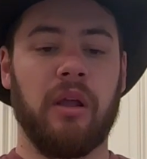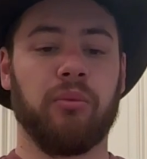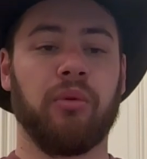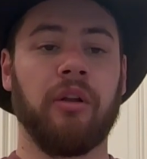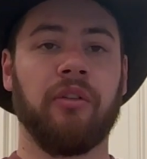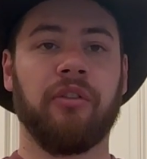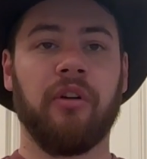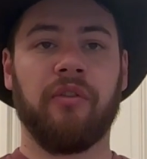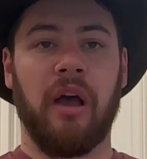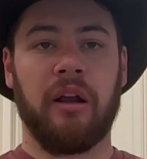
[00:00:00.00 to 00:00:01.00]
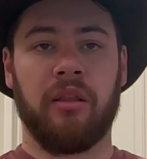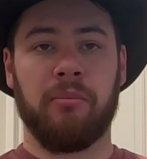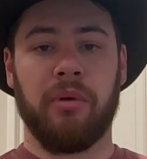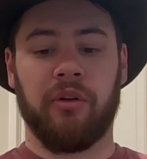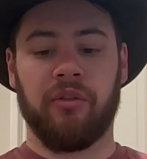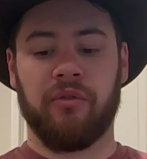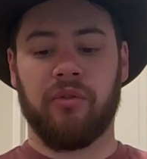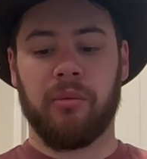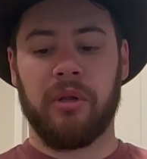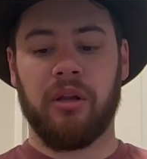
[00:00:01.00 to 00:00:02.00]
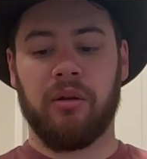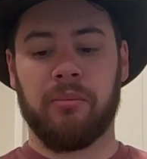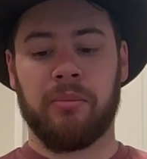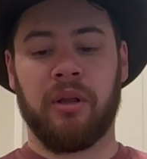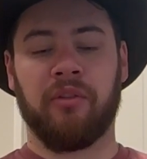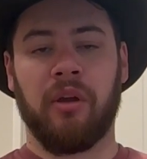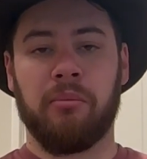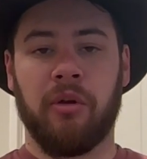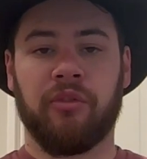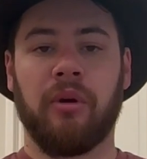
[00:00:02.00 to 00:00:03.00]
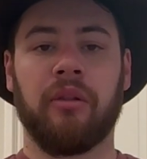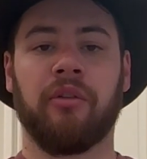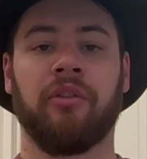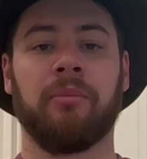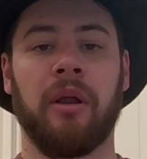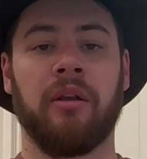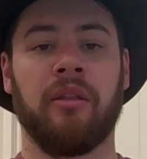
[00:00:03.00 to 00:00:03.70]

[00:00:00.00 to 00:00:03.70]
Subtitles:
runs itself out of the budget for me because I'd much rather spend